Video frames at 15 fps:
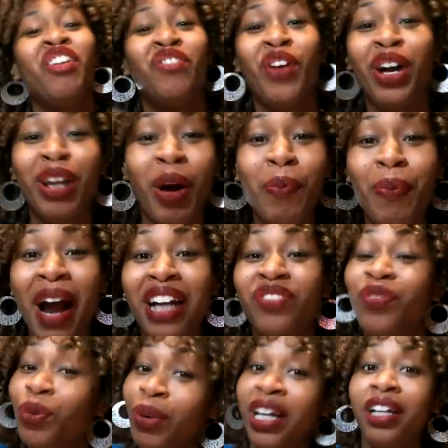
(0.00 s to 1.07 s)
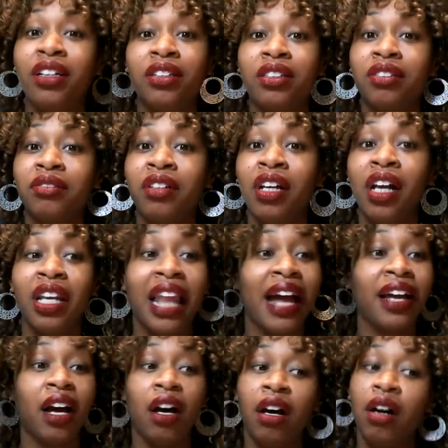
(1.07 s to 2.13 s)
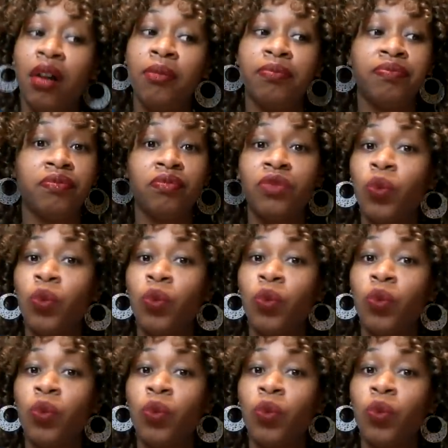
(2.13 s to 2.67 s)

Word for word: for a low price, for reals. Like, um,